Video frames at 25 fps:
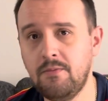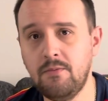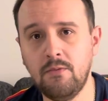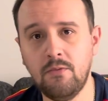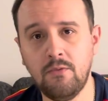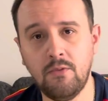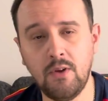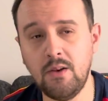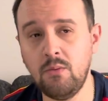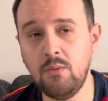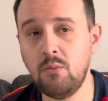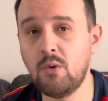
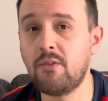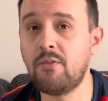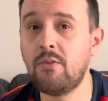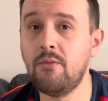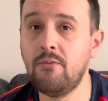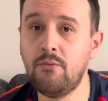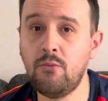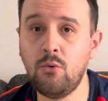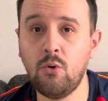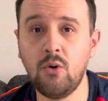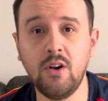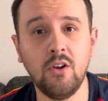anywhere from
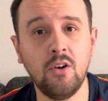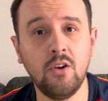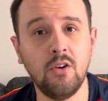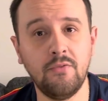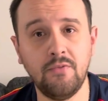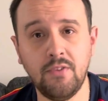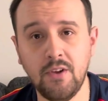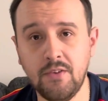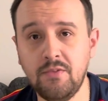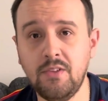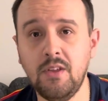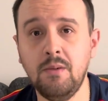40 to
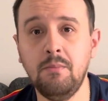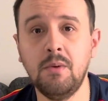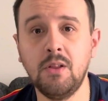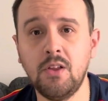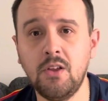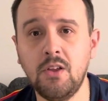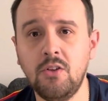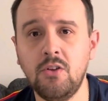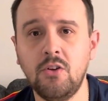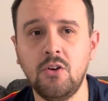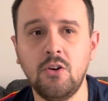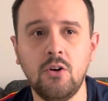50
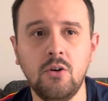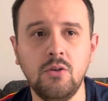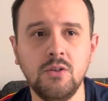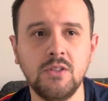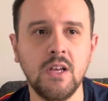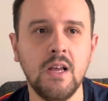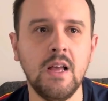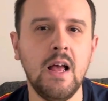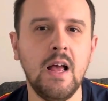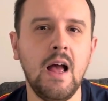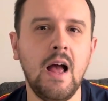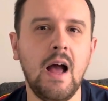million euros.
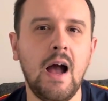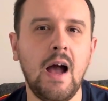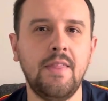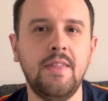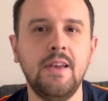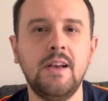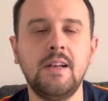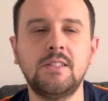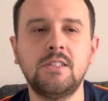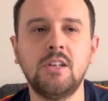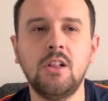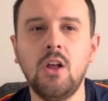I think
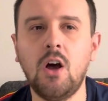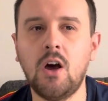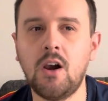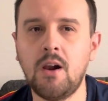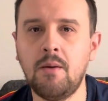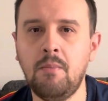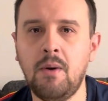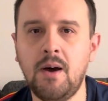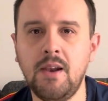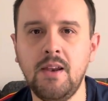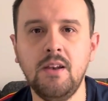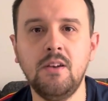it's a lot of
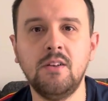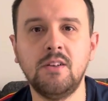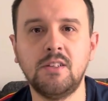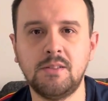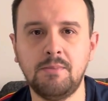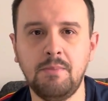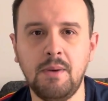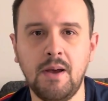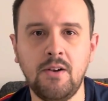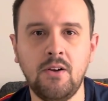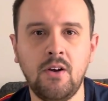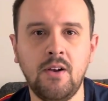money to
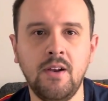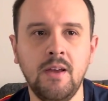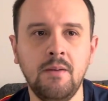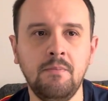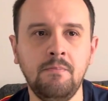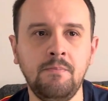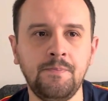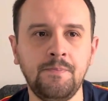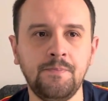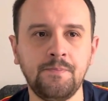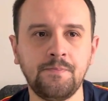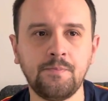spend on
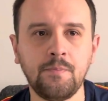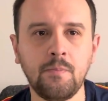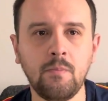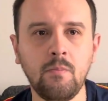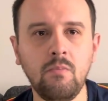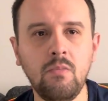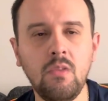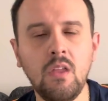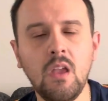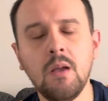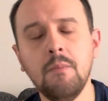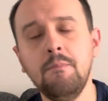him,
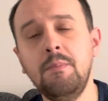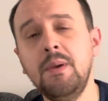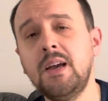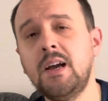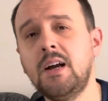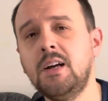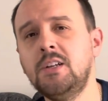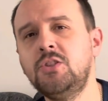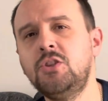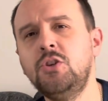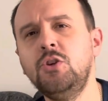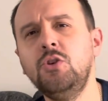
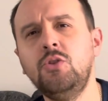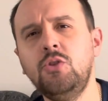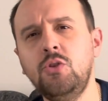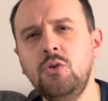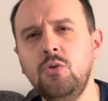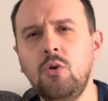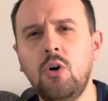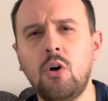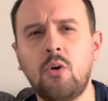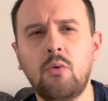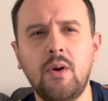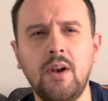because you
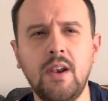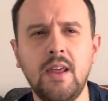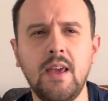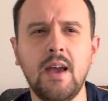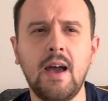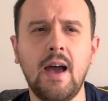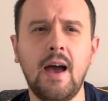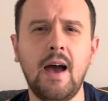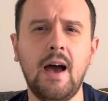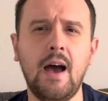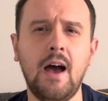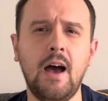do already
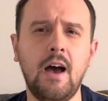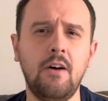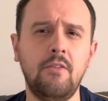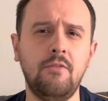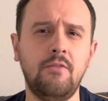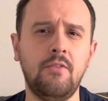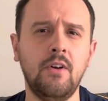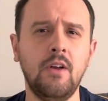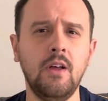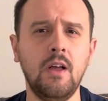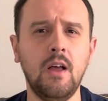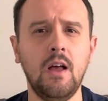have
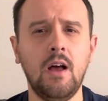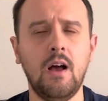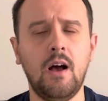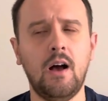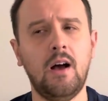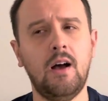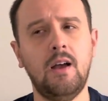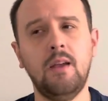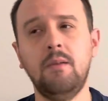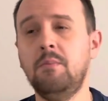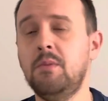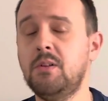
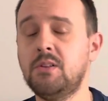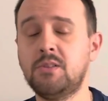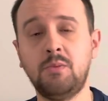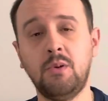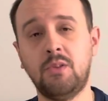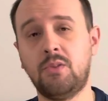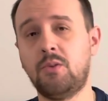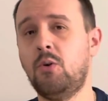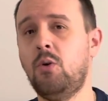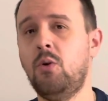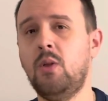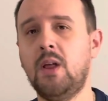Emil
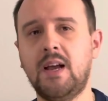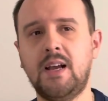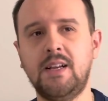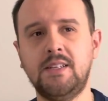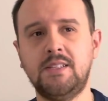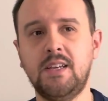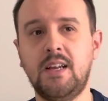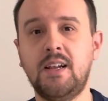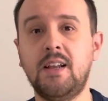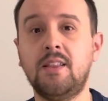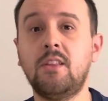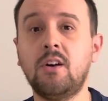Smith-Rowe, like I
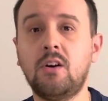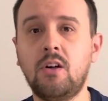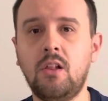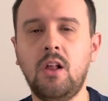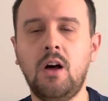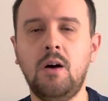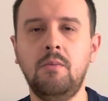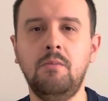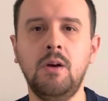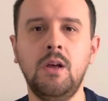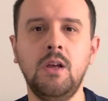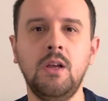said, at the
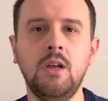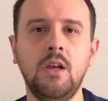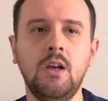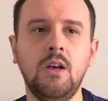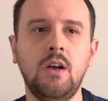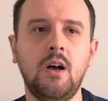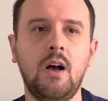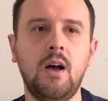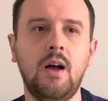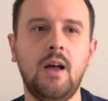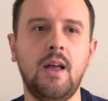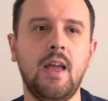club.
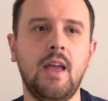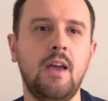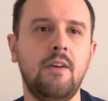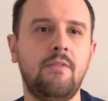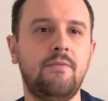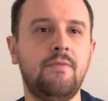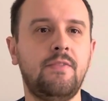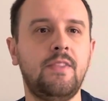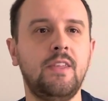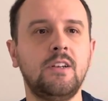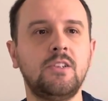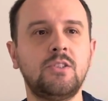
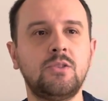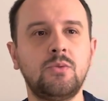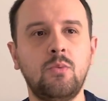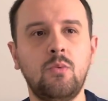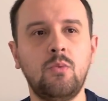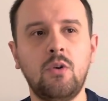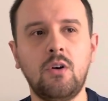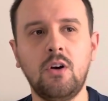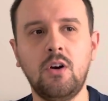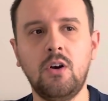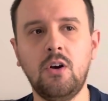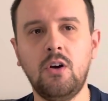If this
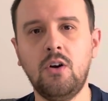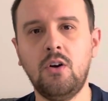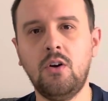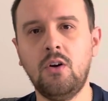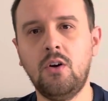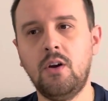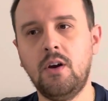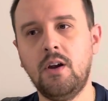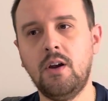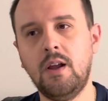were